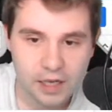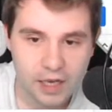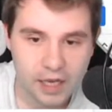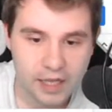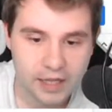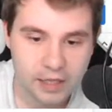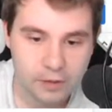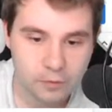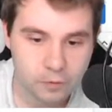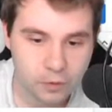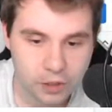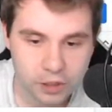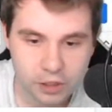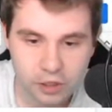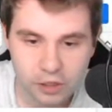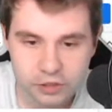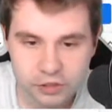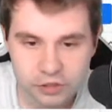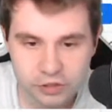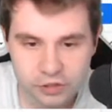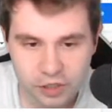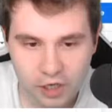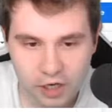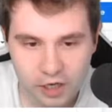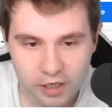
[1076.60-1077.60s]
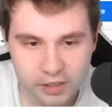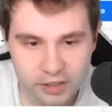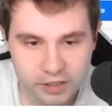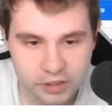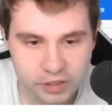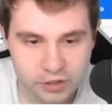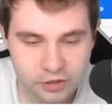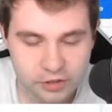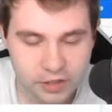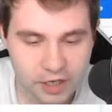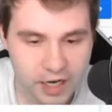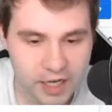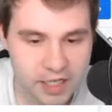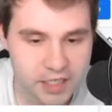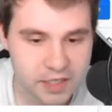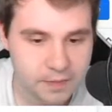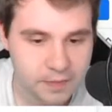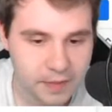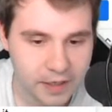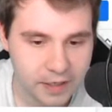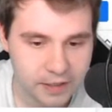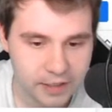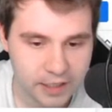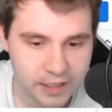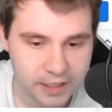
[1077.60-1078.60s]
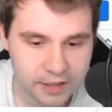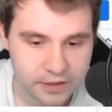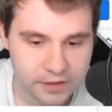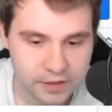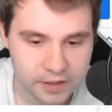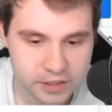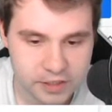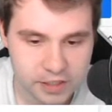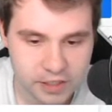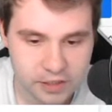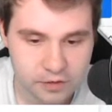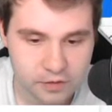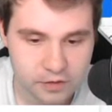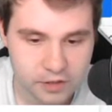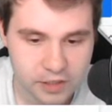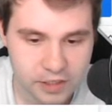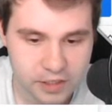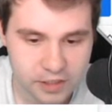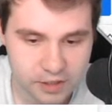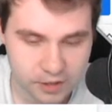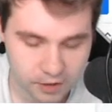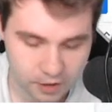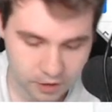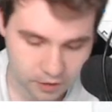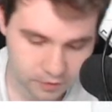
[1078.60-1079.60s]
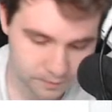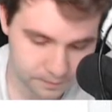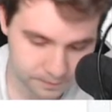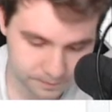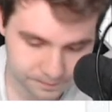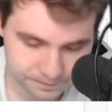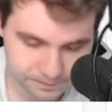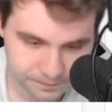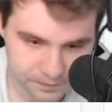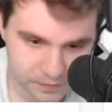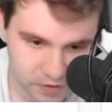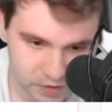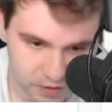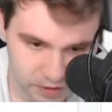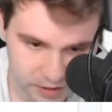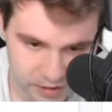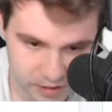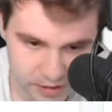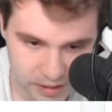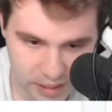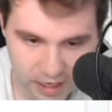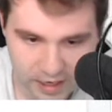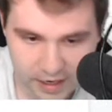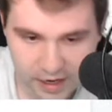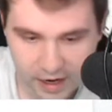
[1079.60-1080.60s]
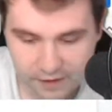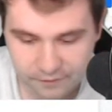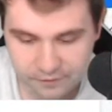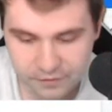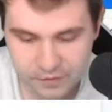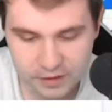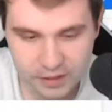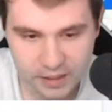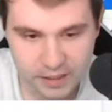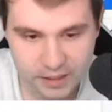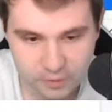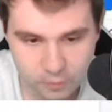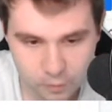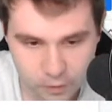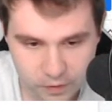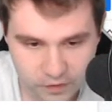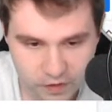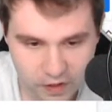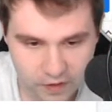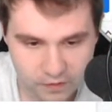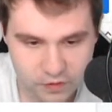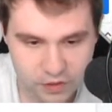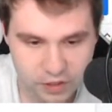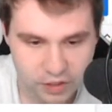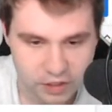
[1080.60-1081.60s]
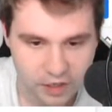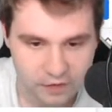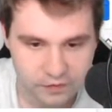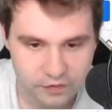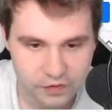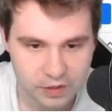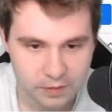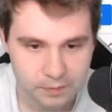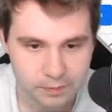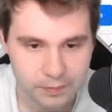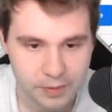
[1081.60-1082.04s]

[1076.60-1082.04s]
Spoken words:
And then we're gonna also talk to you guys about like things that you need to know. So this, I feel like we've covered enough of the